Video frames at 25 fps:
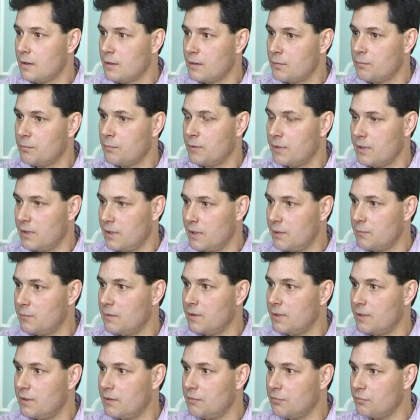became
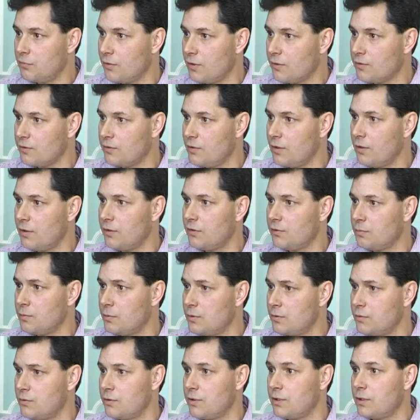the Frans Hals
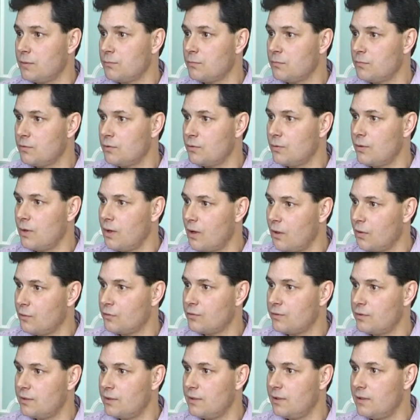Museum to
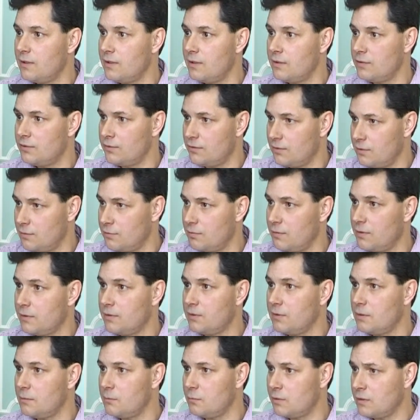house the
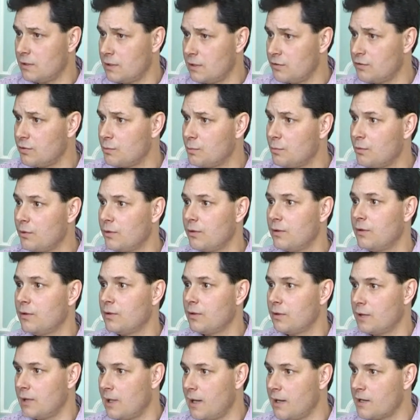municipal
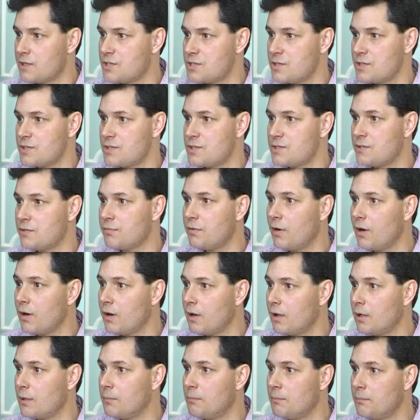collections of
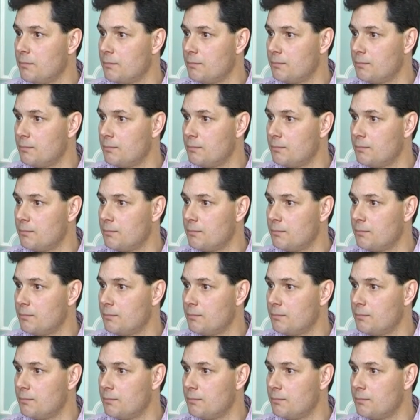Haarlem.